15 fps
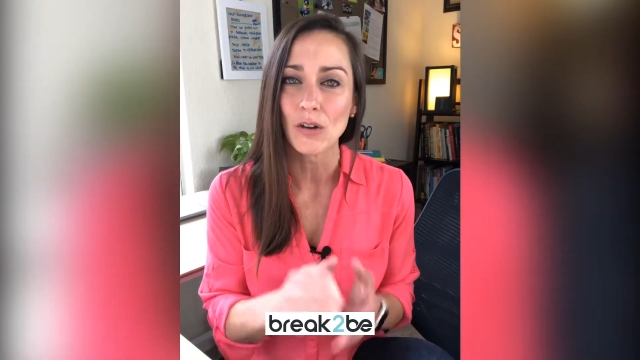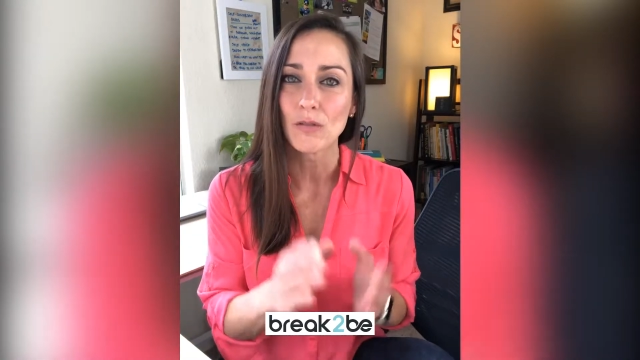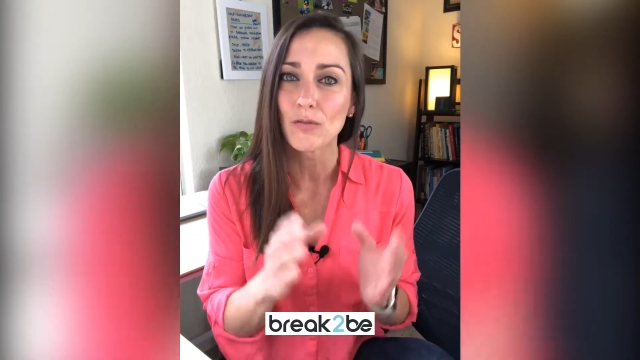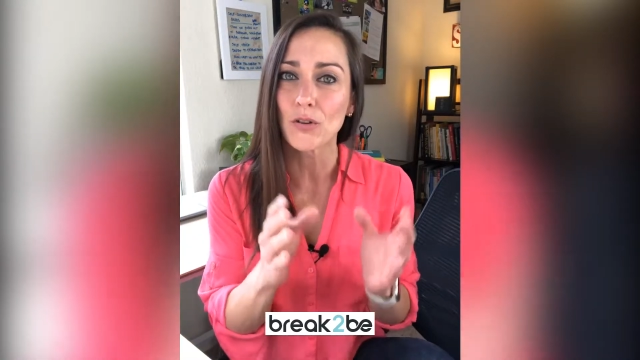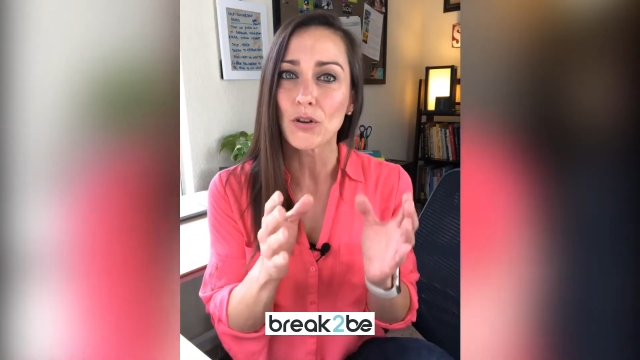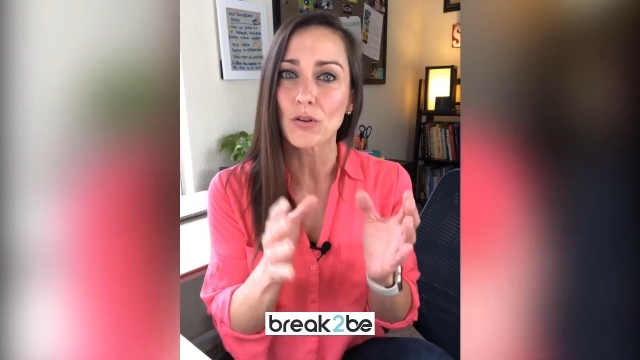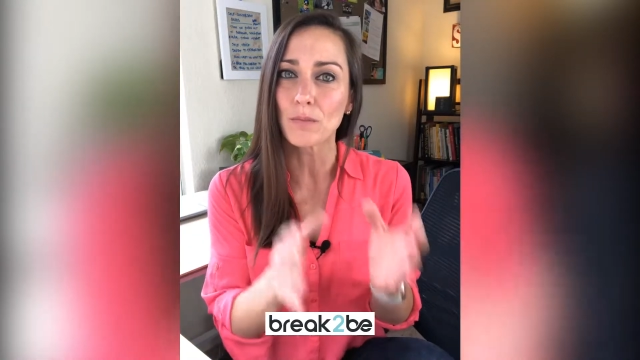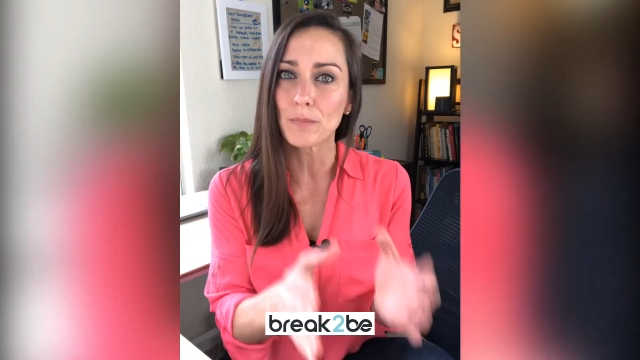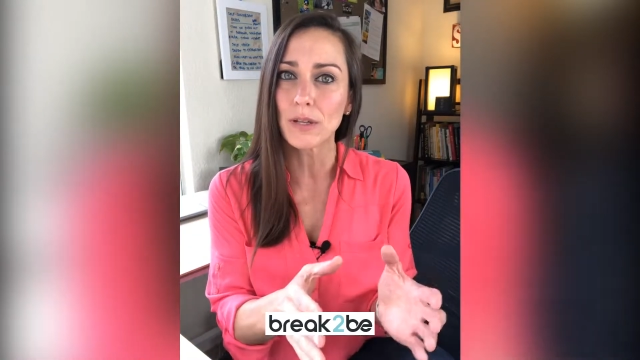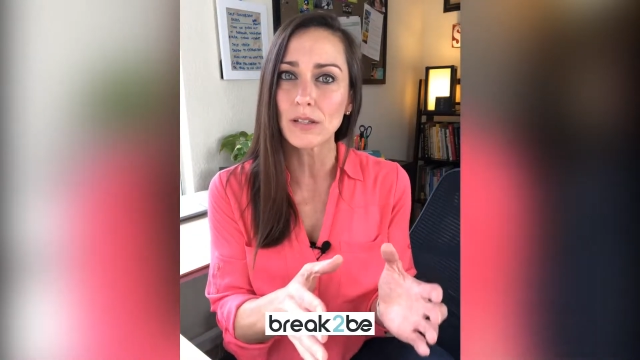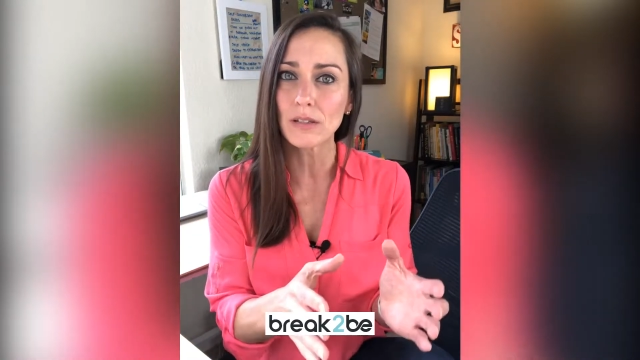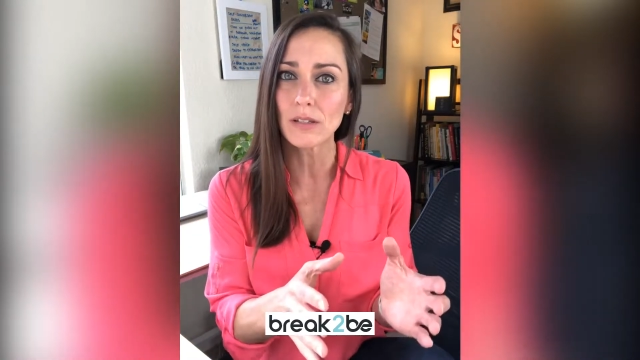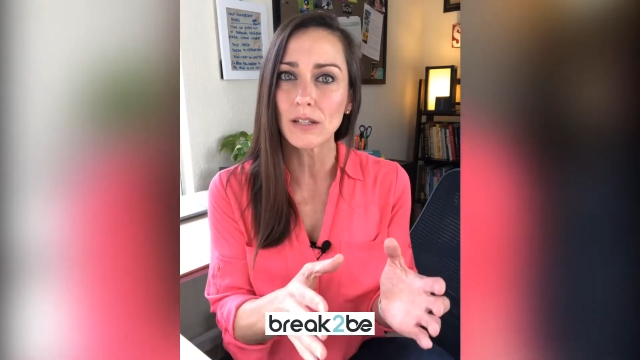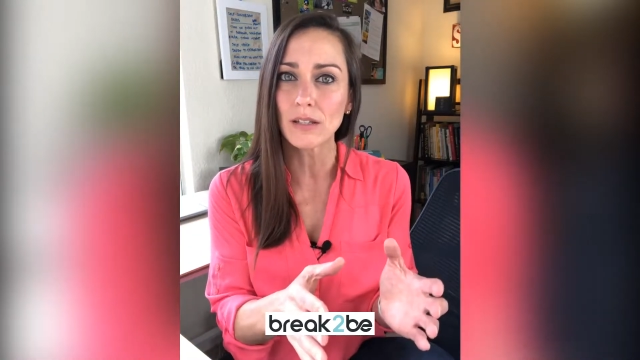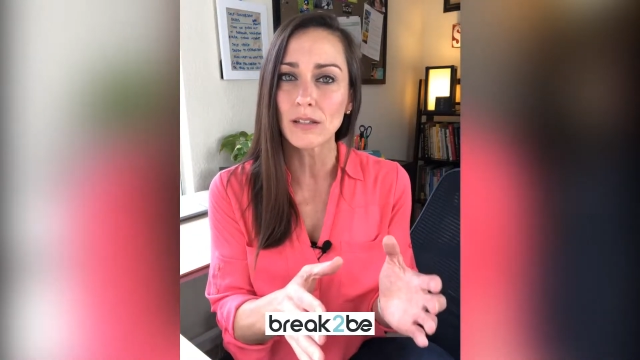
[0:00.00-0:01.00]
for your
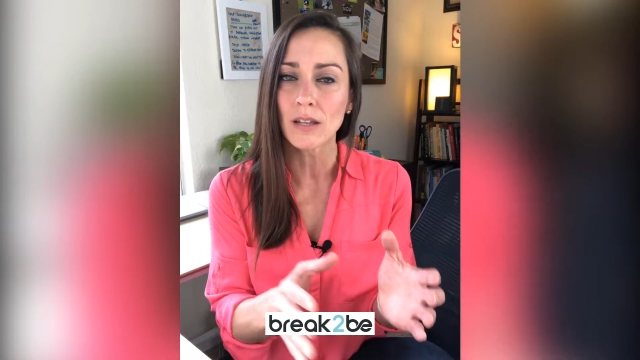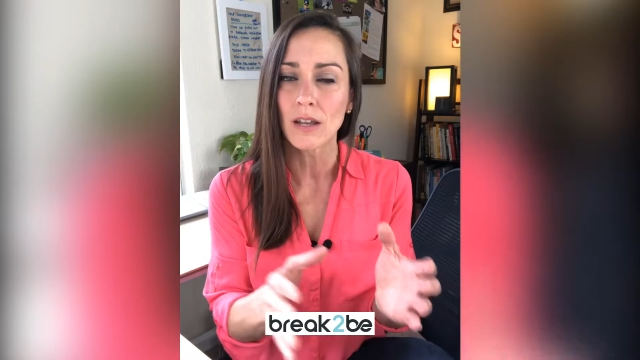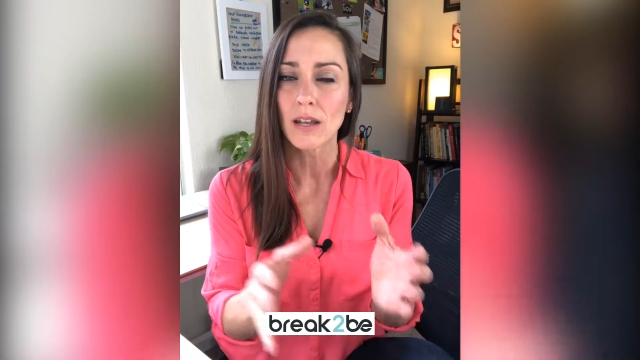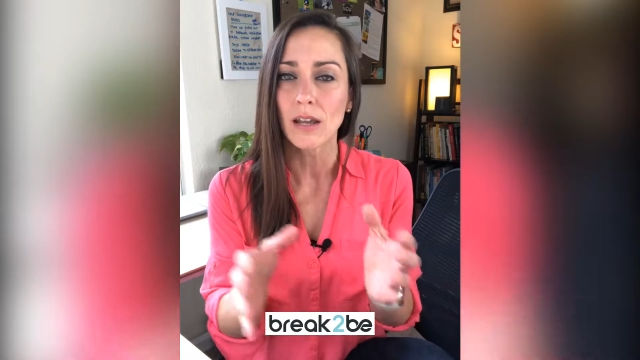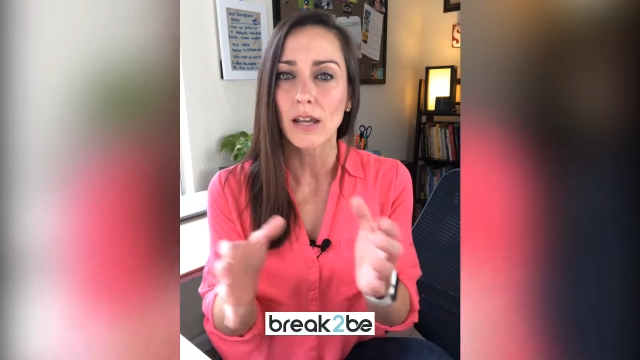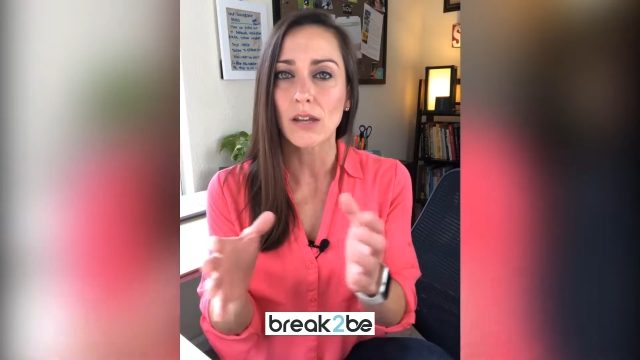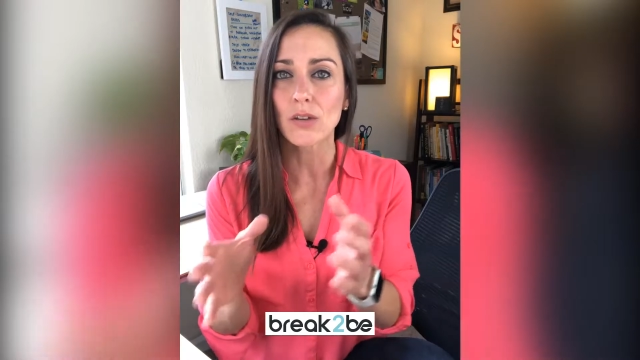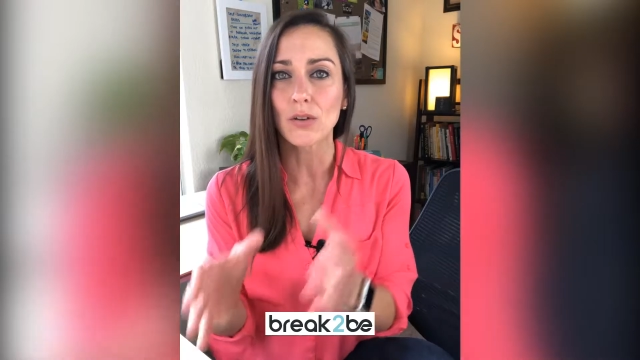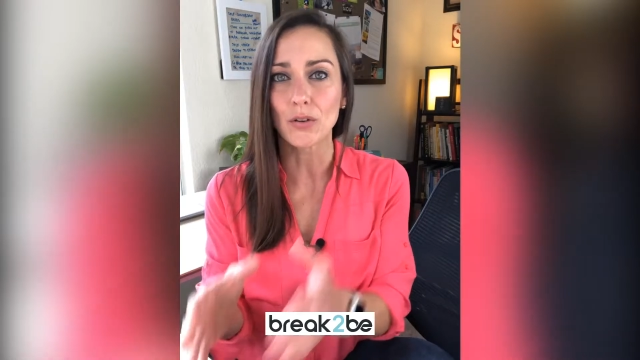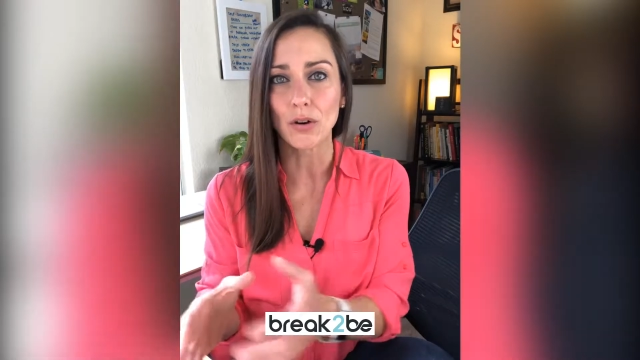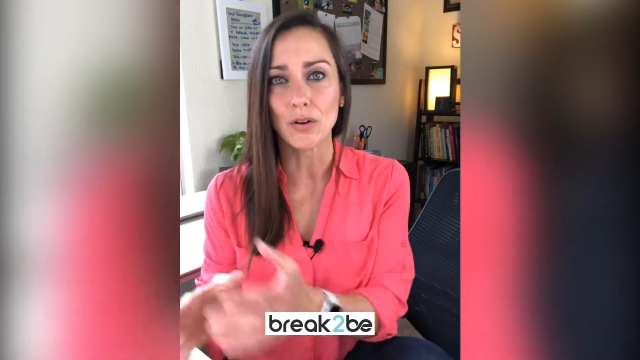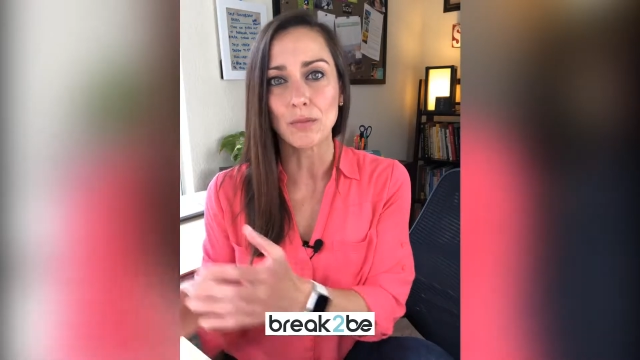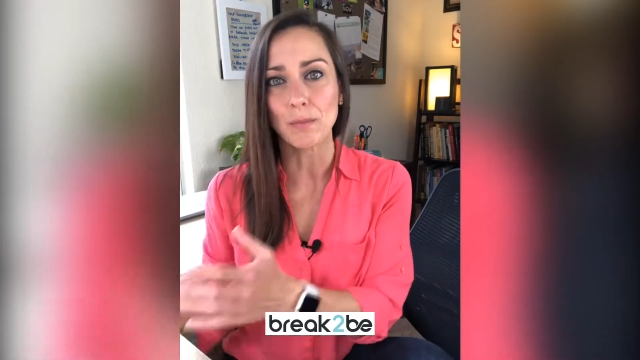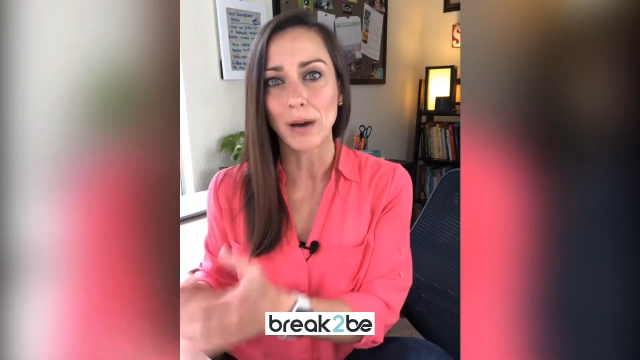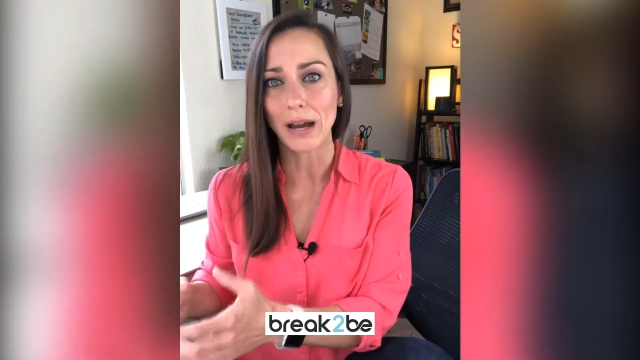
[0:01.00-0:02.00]
business and your
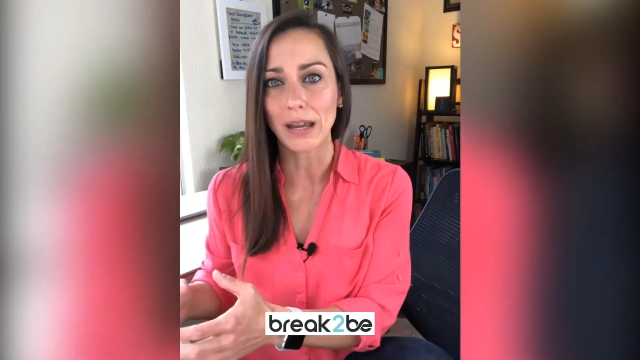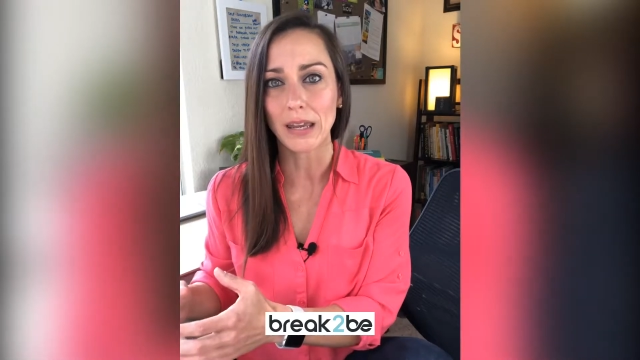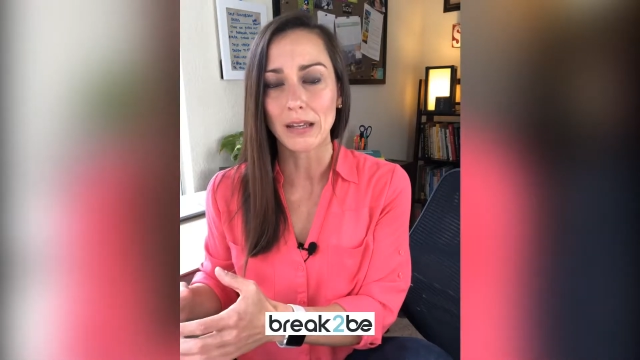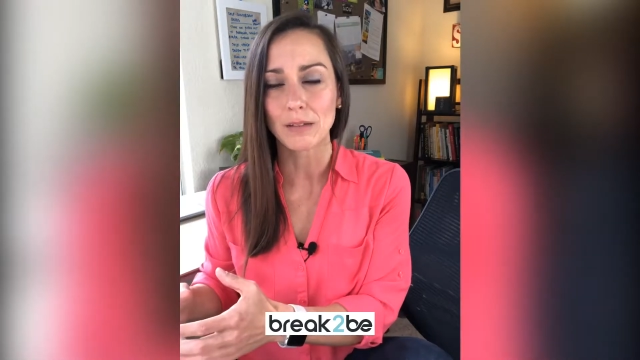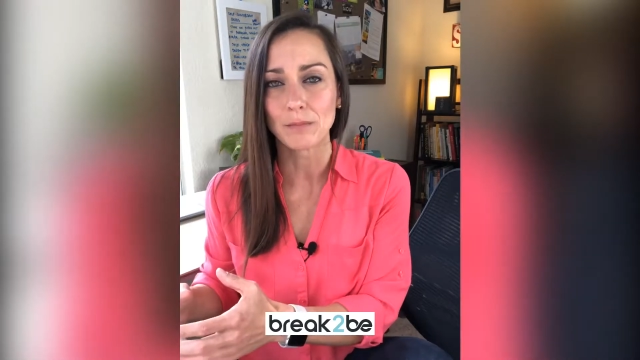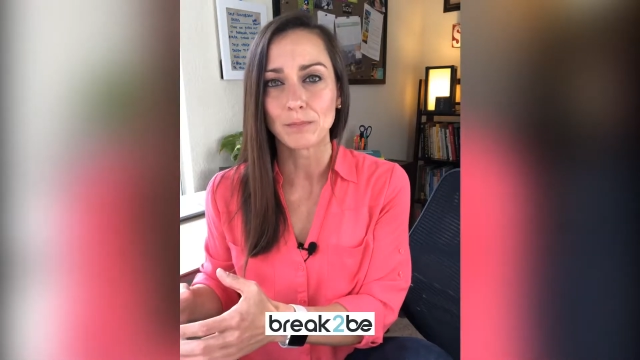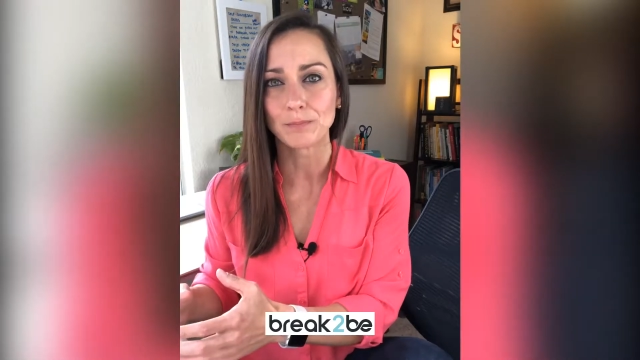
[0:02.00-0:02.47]
own pocket.